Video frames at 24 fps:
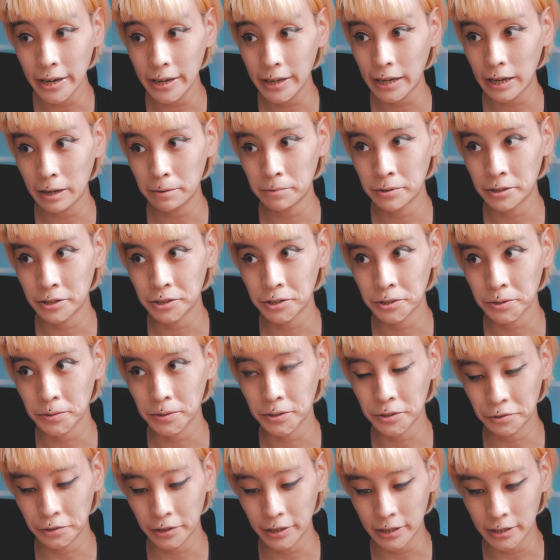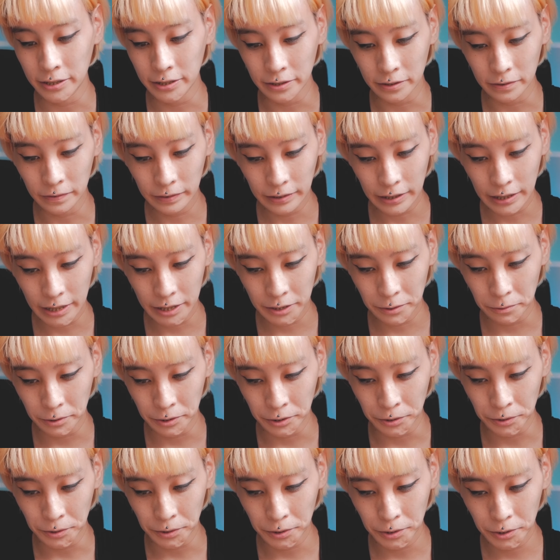camera should trigger the flash when
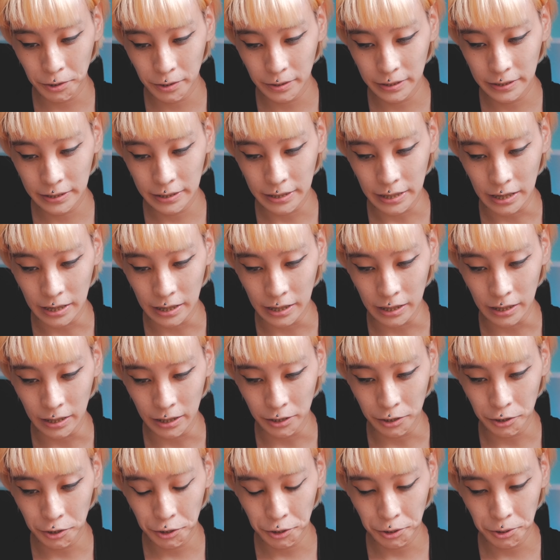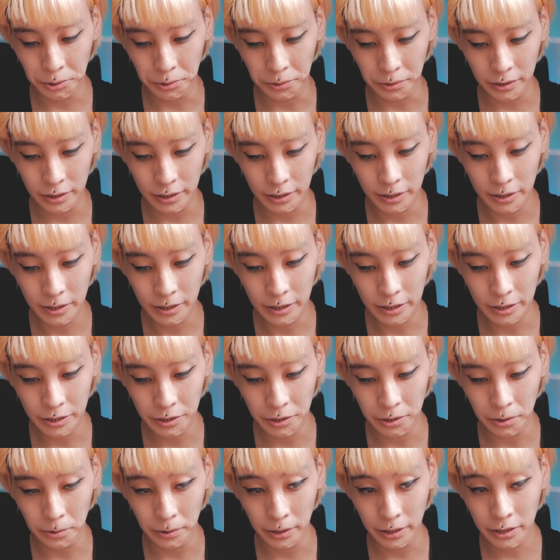you shoot.
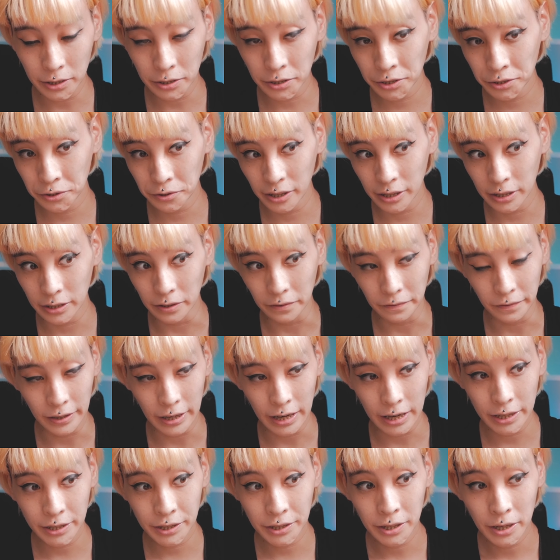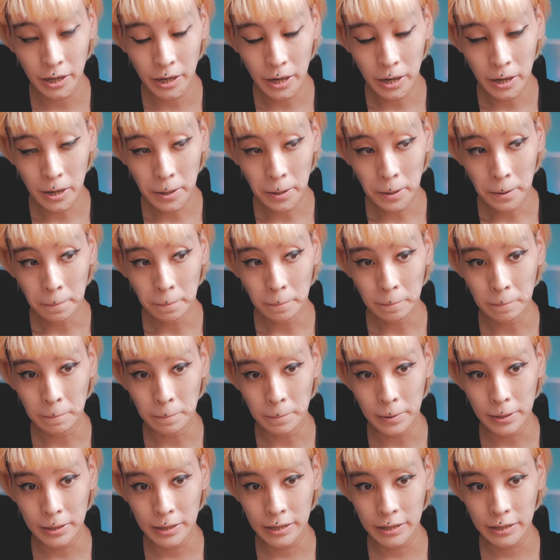So it does trigger the flash,
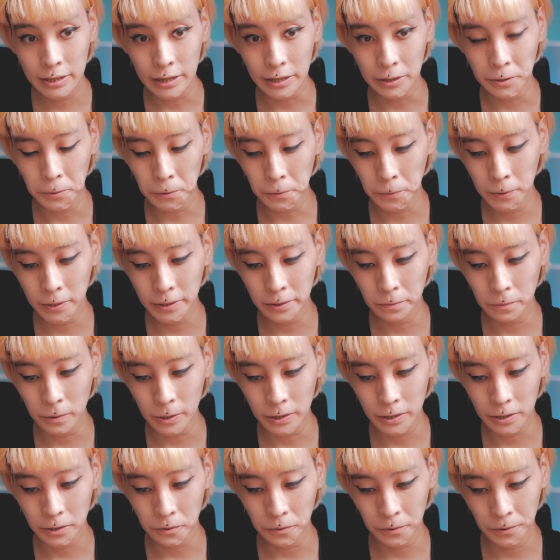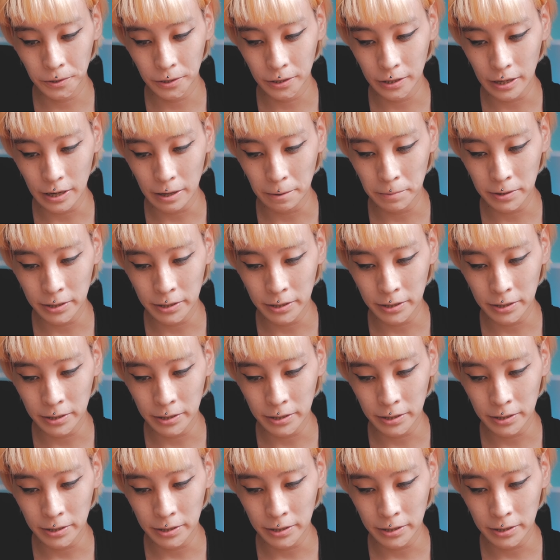but I thought it was going to, I